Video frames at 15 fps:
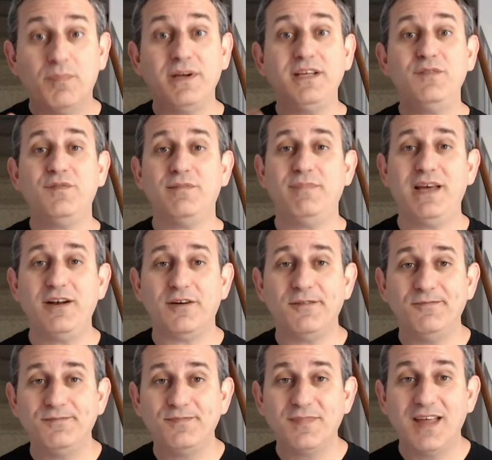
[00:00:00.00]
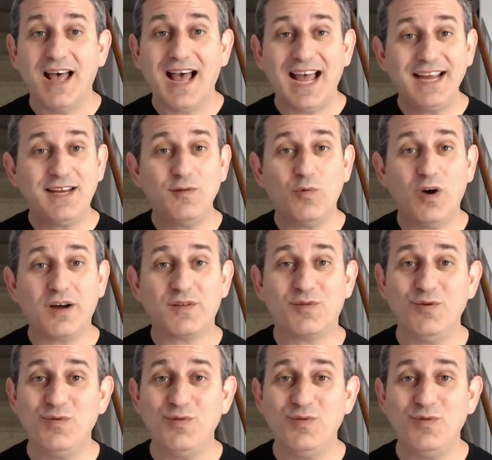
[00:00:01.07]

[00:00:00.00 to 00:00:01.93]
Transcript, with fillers: But even better, I can walk